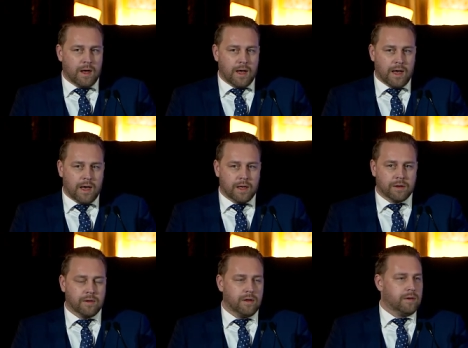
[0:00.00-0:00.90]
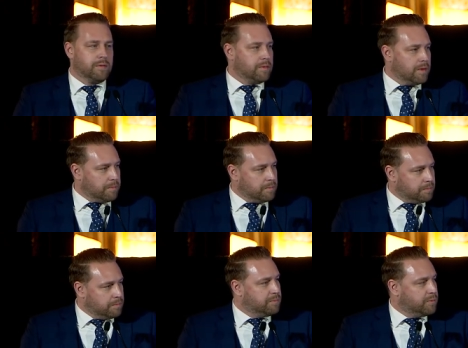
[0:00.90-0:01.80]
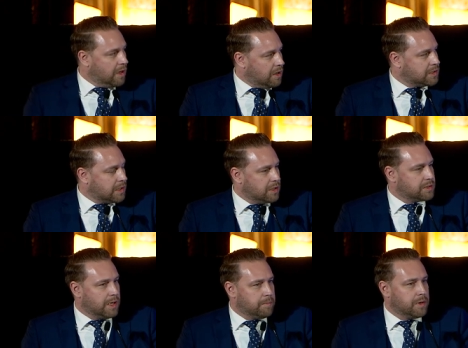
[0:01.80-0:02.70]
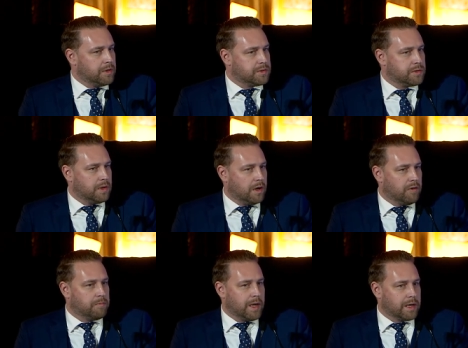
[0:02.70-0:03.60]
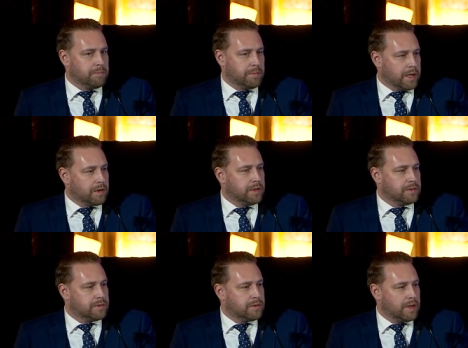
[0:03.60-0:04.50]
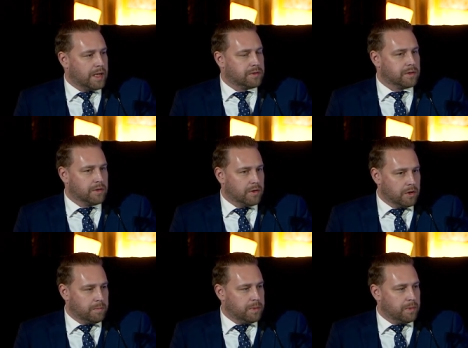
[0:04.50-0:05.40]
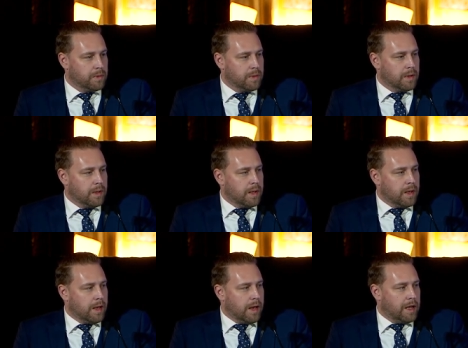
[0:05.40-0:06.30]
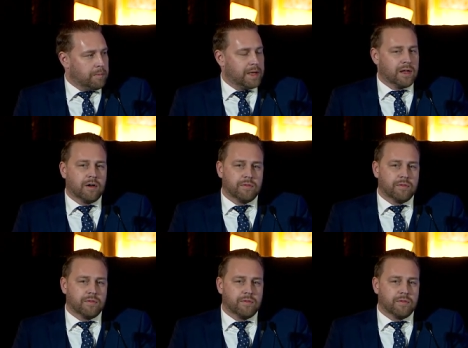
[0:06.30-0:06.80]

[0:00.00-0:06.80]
and uh, large, large numbers of mi migrants entered Europe, and many